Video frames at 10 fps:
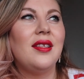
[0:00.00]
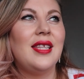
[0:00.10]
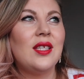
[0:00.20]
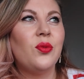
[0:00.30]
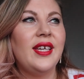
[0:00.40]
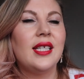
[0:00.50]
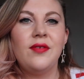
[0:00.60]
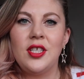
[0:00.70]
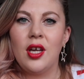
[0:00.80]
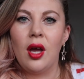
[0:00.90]
This
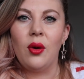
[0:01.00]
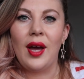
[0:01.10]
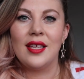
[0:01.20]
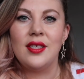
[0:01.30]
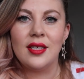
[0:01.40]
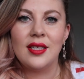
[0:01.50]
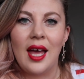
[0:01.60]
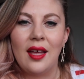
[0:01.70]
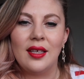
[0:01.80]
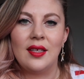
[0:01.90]
week's video, as you can
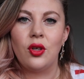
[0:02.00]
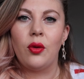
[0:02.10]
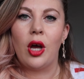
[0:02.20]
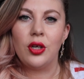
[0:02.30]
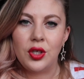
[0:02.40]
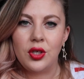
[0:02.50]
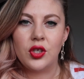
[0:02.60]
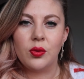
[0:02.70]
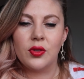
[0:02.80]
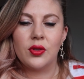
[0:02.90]
tell, is not our
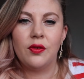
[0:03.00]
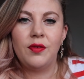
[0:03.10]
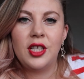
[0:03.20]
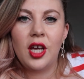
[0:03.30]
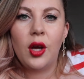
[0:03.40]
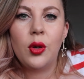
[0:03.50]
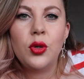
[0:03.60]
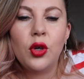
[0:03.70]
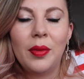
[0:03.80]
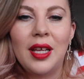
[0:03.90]
usual sort of video.
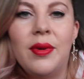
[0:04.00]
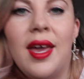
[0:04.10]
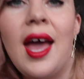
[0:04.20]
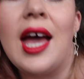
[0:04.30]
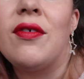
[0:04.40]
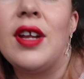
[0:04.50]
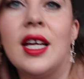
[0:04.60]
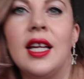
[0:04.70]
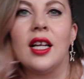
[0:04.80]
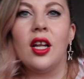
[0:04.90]
Normally we have
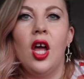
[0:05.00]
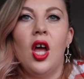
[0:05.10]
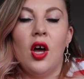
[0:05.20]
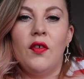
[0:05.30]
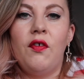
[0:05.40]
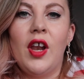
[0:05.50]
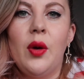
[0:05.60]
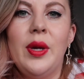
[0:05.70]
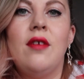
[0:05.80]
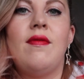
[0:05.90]
like a little
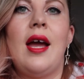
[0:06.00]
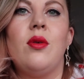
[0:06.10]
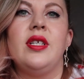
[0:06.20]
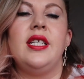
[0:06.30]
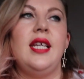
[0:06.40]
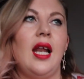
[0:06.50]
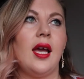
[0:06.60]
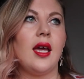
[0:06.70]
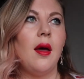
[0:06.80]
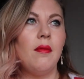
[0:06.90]
followy, roundy,
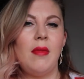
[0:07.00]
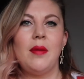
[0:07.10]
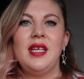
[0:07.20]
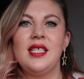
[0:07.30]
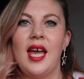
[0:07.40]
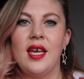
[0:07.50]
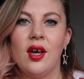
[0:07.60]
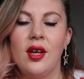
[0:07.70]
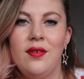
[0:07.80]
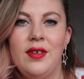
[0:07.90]
like mummy day
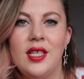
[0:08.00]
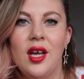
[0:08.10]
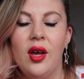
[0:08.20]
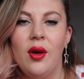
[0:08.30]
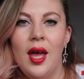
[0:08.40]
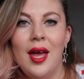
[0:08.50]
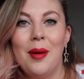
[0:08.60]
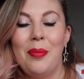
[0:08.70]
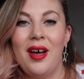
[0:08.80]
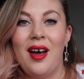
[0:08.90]
kind of video,
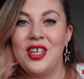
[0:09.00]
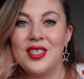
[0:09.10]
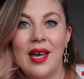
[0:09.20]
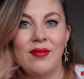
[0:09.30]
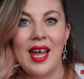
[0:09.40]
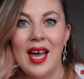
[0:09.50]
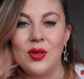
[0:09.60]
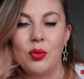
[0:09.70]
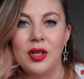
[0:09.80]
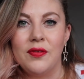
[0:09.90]
but I just haven't
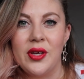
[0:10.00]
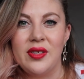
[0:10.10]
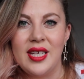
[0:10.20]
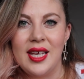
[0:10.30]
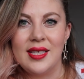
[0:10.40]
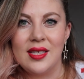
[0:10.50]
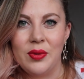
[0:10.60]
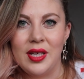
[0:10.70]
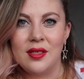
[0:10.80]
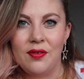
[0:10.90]
had one of those days this
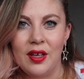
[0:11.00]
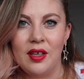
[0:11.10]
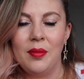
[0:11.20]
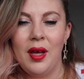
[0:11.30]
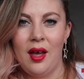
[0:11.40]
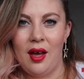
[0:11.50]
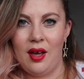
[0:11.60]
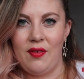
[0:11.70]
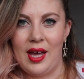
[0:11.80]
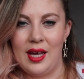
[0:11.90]
week to film.
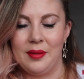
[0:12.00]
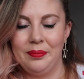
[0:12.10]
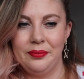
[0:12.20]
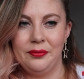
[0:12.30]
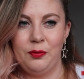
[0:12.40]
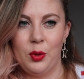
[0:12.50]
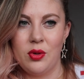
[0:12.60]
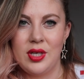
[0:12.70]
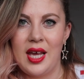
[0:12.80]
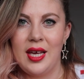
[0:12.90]
I've had
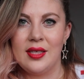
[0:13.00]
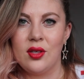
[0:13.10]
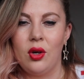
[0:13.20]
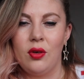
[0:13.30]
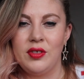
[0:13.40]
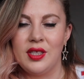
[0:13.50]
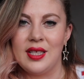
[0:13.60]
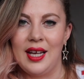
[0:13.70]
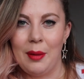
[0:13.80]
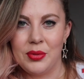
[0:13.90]
4 days of
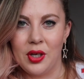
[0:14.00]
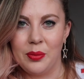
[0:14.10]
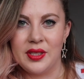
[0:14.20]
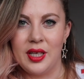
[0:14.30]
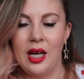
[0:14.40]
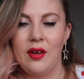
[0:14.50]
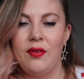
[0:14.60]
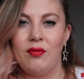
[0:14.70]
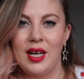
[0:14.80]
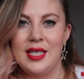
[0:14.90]
just laptop
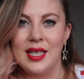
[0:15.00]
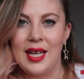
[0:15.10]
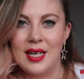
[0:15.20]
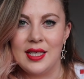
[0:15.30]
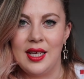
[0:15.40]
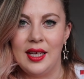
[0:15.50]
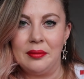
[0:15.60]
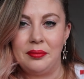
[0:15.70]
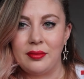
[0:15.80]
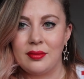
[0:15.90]
stuff, writing and
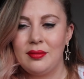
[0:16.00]
editing.